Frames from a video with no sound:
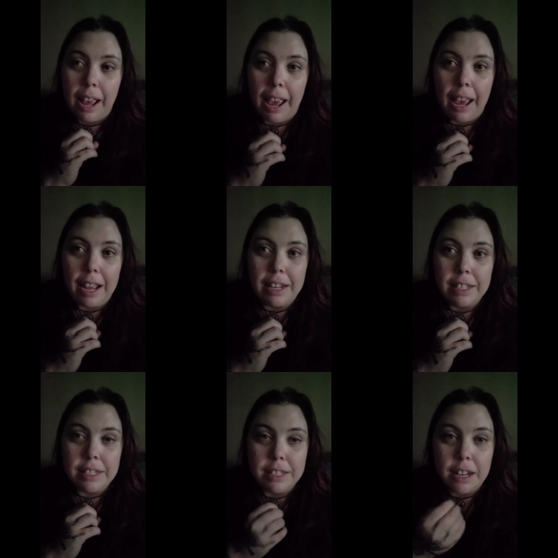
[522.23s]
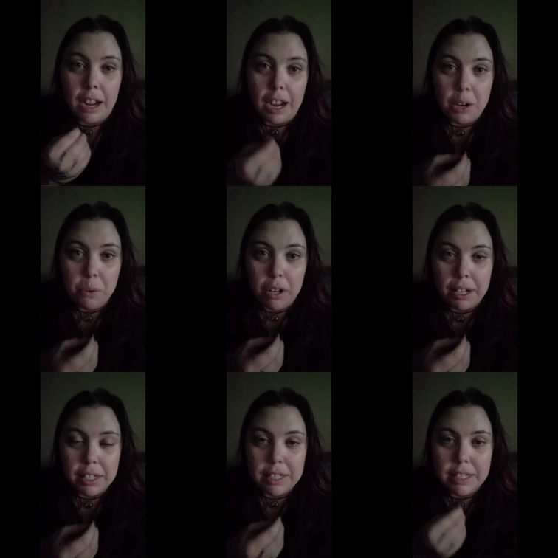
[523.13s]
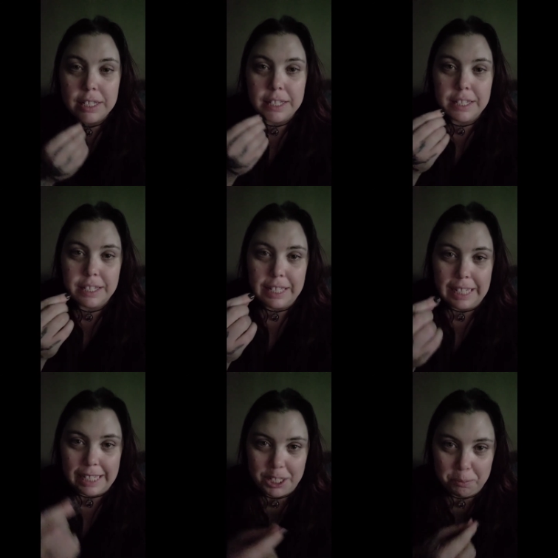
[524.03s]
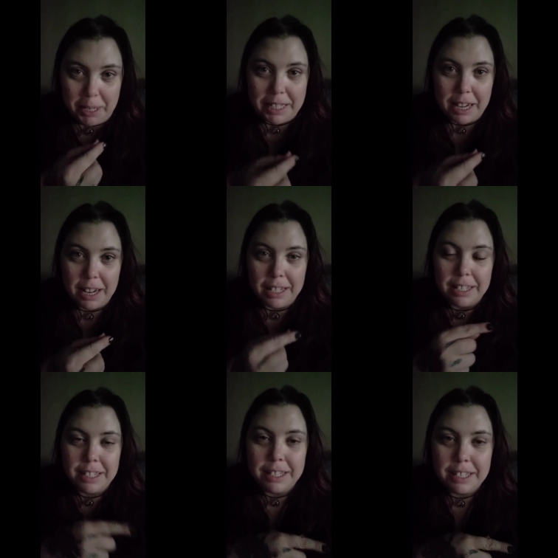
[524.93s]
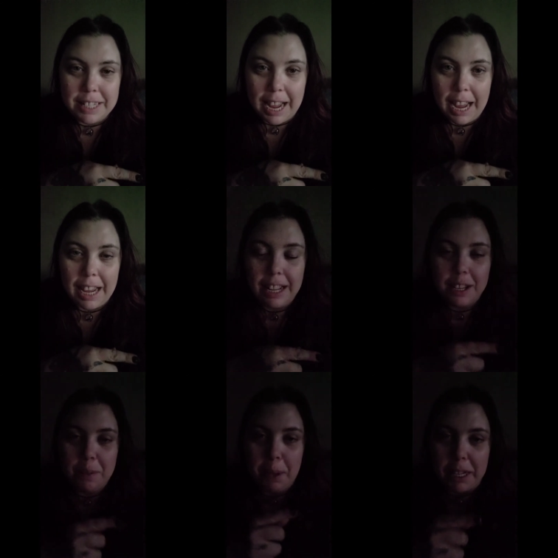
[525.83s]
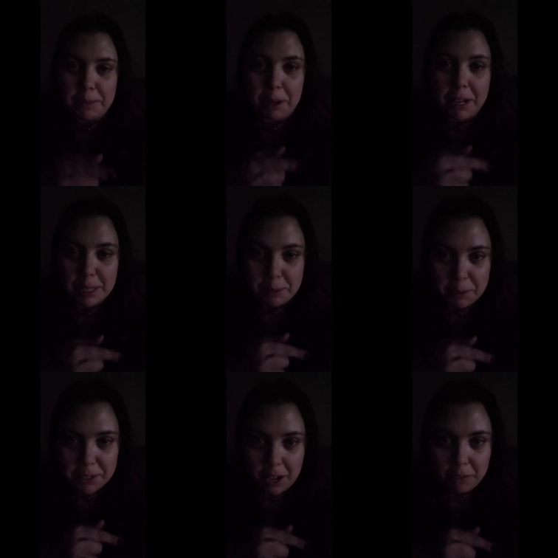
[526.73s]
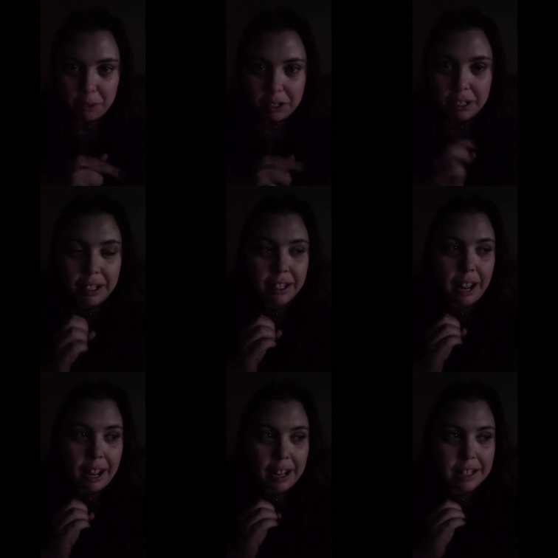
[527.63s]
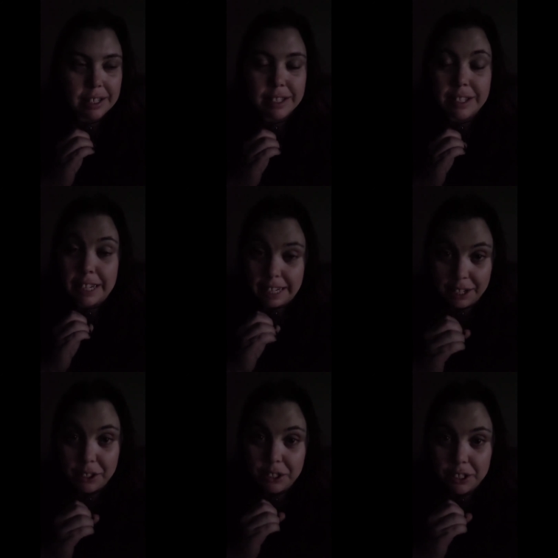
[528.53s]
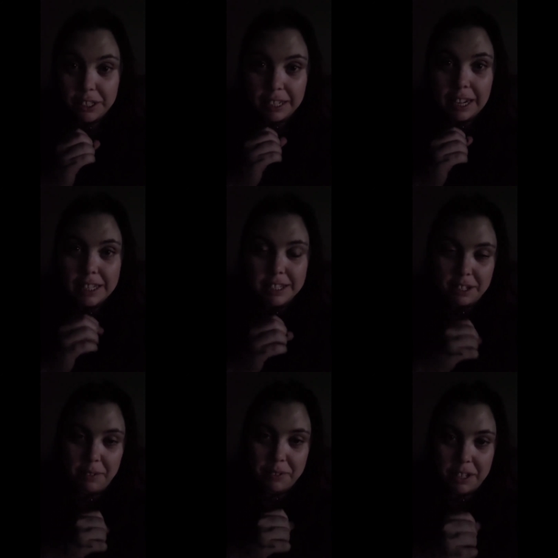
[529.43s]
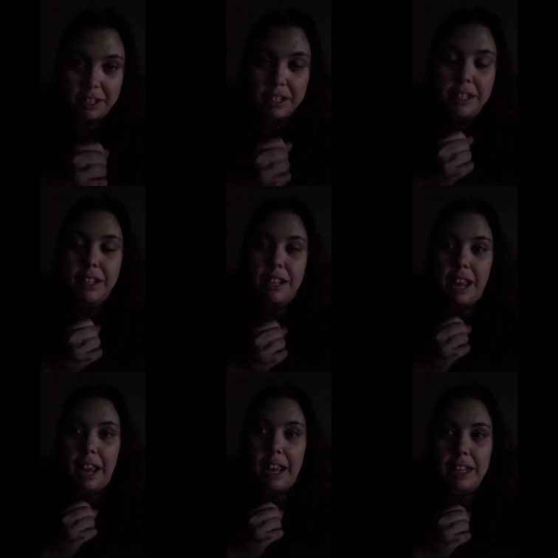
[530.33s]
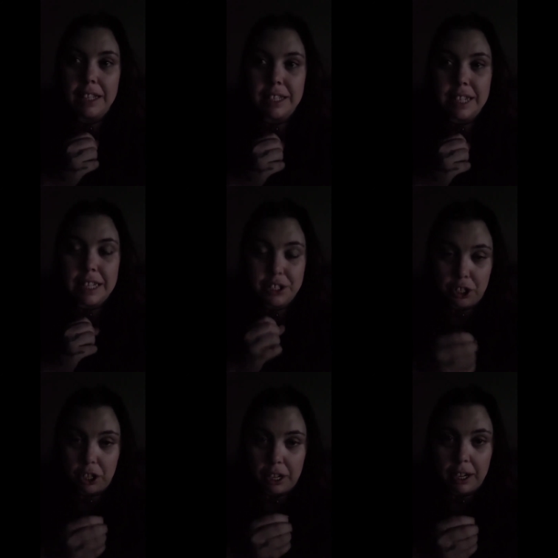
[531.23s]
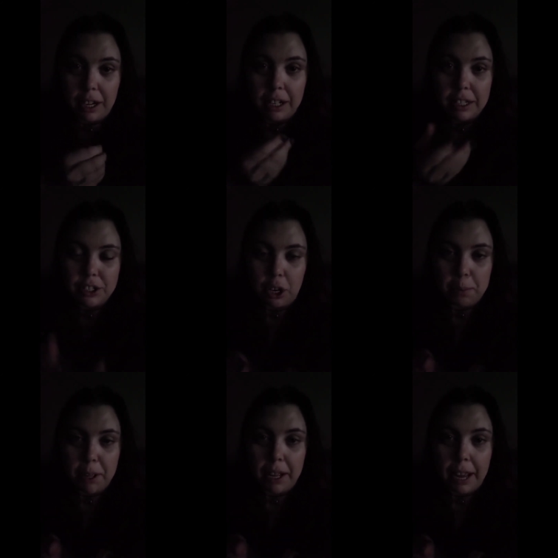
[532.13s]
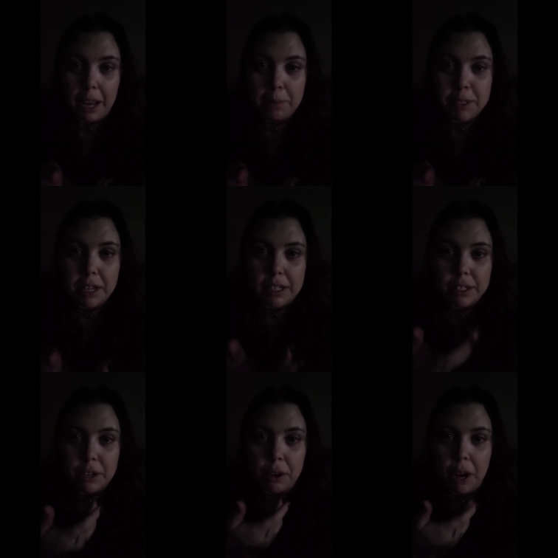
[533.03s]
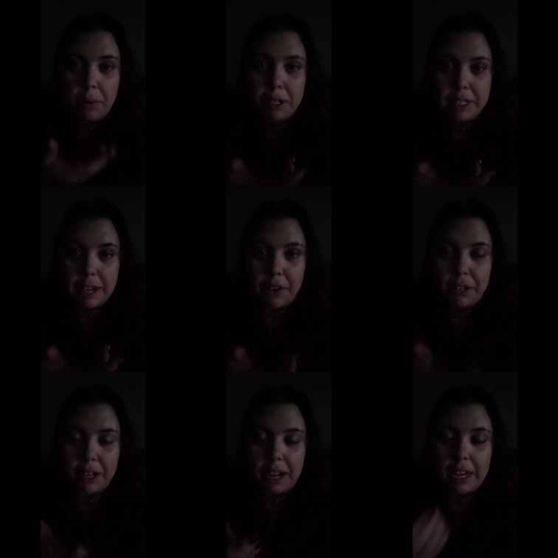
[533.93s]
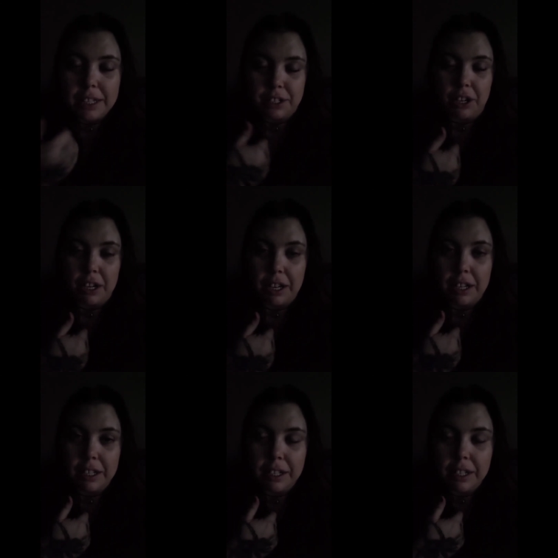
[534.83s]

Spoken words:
And I wanted it to be done today because my husband was off work and he could get stuff done, and he started it and then started playing games. And so I went down and I started it,